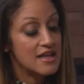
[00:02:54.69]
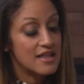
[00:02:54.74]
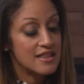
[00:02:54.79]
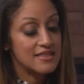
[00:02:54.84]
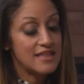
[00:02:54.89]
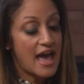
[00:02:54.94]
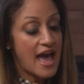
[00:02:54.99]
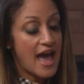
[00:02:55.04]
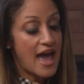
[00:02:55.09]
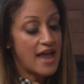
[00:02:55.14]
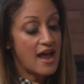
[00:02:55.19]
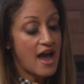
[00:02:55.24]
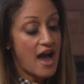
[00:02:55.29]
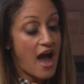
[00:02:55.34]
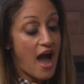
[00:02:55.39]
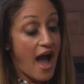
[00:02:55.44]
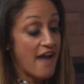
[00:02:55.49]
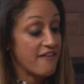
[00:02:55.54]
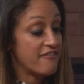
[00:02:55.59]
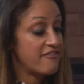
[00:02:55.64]
that
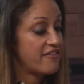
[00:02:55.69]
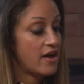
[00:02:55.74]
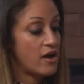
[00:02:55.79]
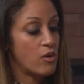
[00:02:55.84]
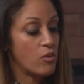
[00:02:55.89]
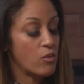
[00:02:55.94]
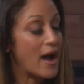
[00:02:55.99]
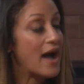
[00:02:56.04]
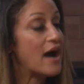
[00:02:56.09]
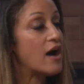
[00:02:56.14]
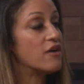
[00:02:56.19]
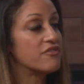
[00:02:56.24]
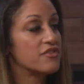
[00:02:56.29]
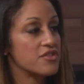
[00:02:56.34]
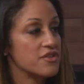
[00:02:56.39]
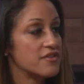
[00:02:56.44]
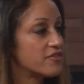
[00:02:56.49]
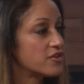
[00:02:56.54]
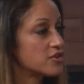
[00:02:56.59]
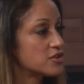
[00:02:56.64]
I felt, wow, for
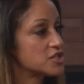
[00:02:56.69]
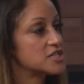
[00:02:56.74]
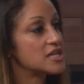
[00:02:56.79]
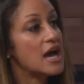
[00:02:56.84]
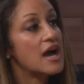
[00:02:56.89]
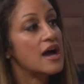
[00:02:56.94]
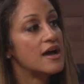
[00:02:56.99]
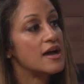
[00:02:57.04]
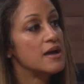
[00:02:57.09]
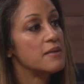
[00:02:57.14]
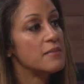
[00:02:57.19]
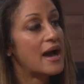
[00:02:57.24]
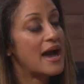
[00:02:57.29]
the first time,